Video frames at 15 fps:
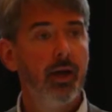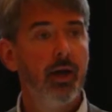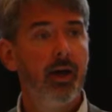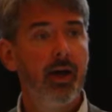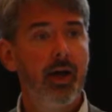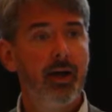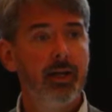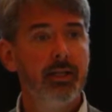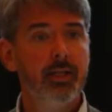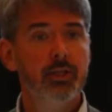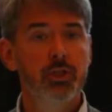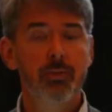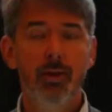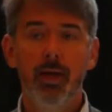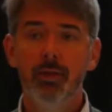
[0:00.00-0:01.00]

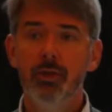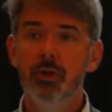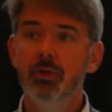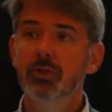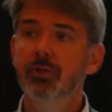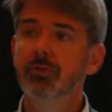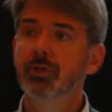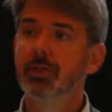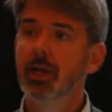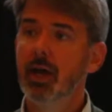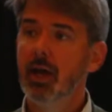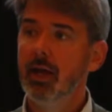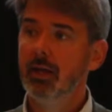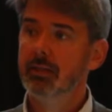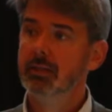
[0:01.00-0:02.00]
Ideas about the use of
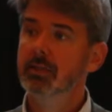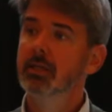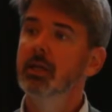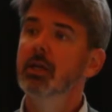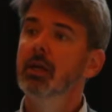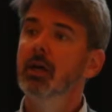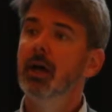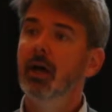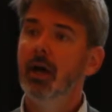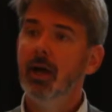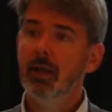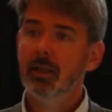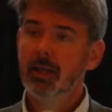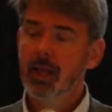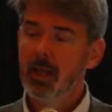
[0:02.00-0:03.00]
science,
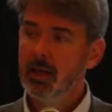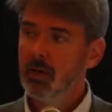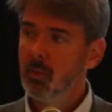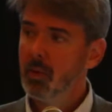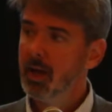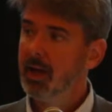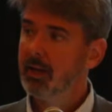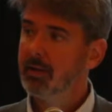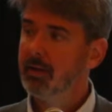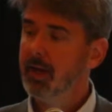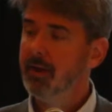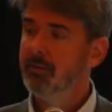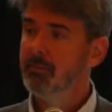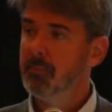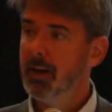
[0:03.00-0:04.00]
allocating
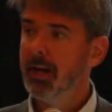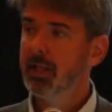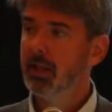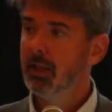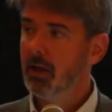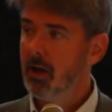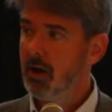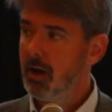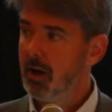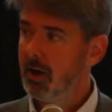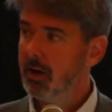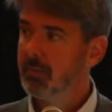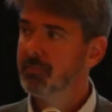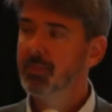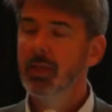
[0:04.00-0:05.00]
wildlife by
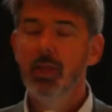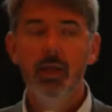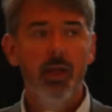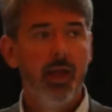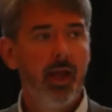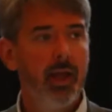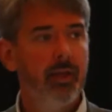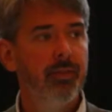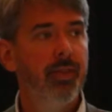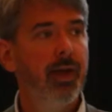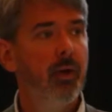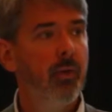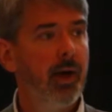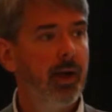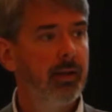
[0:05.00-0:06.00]
law, and
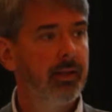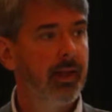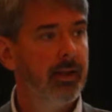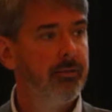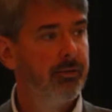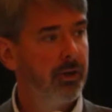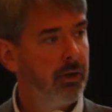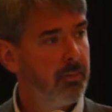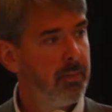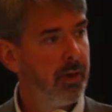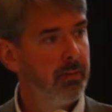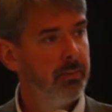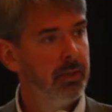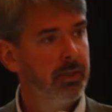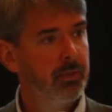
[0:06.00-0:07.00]
that wildlife are a
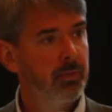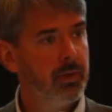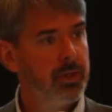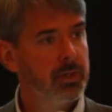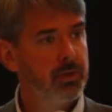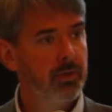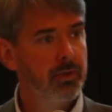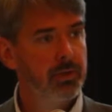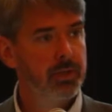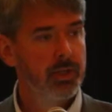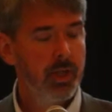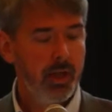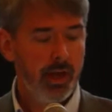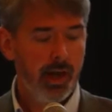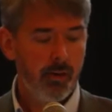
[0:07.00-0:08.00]
public resource.
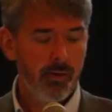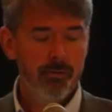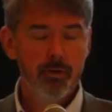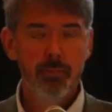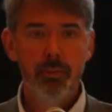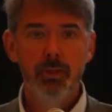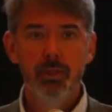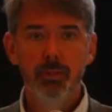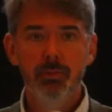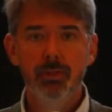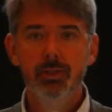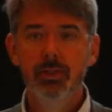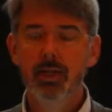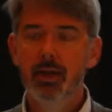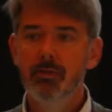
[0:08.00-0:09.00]
However,
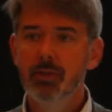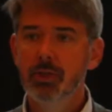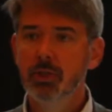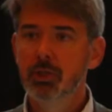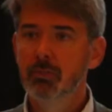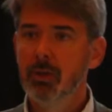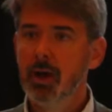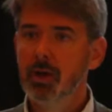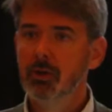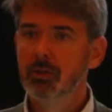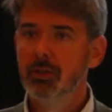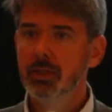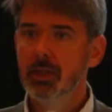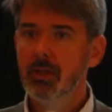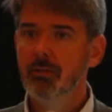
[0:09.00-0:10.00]
Principle 7, the
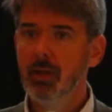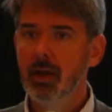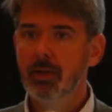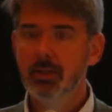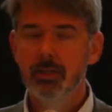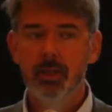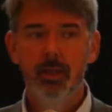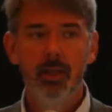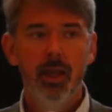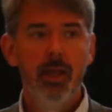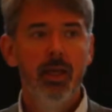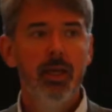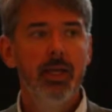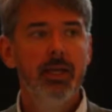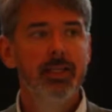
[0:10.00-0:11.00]
democracy of hunting,
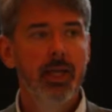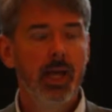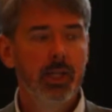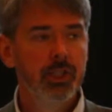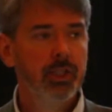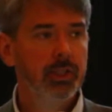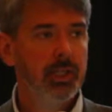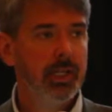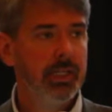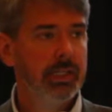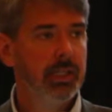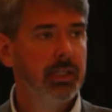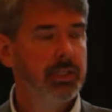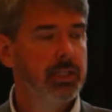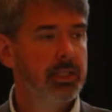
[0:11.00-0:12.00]
is actually
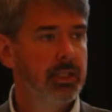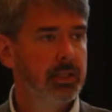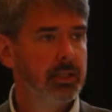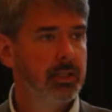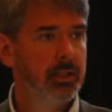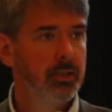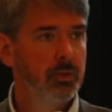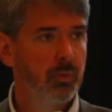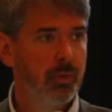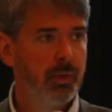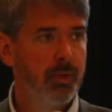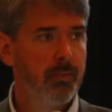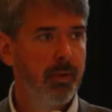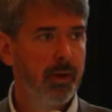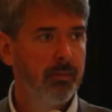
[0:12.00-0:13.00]
inconsistent
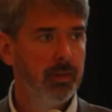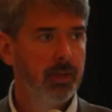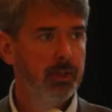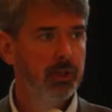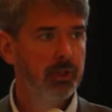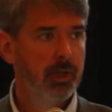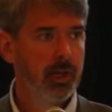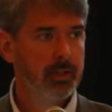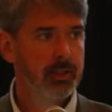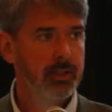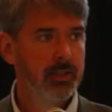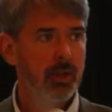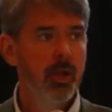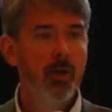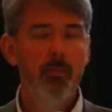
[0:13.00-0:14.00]
with the public
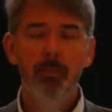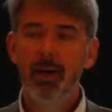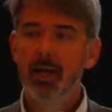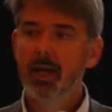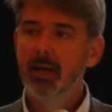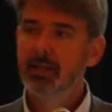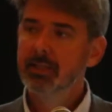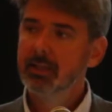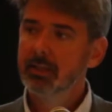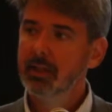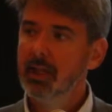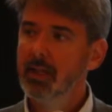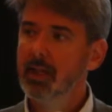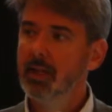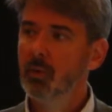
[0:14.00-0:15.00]
trust by
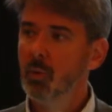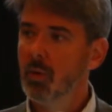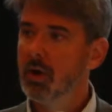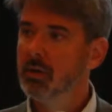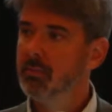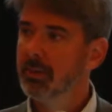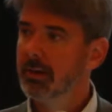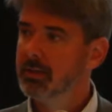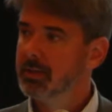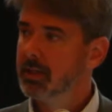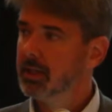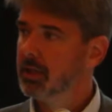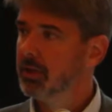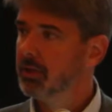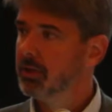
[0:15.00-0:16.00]
isolating one
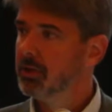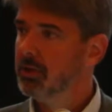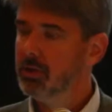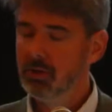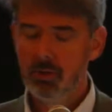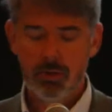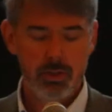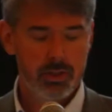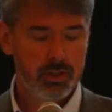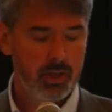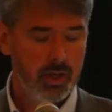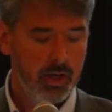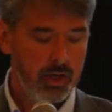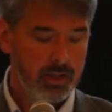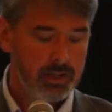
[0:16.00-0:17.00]
particular use,
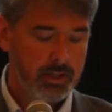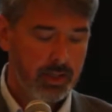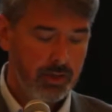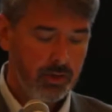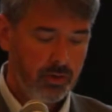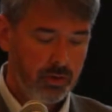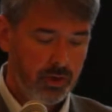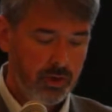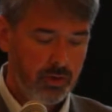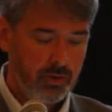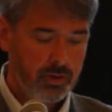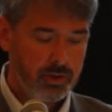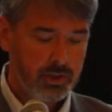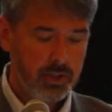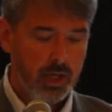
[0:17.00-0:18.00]
a single
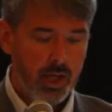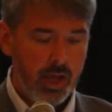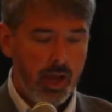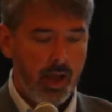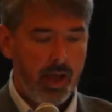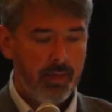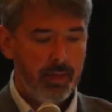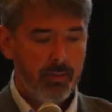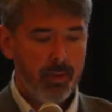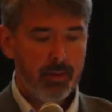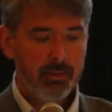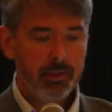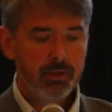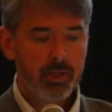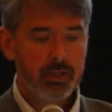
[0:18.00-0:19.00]
use. And the
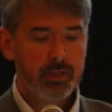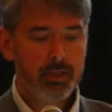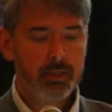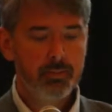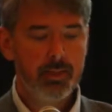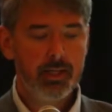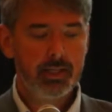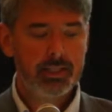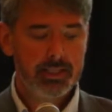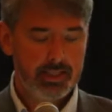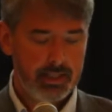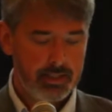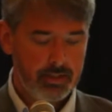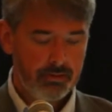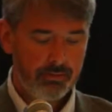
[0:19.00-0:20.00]
public trust has been
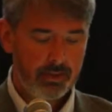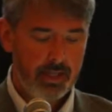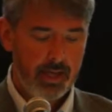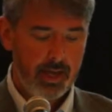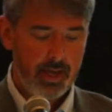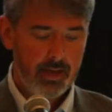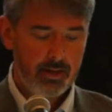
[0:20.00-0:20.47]
extensively,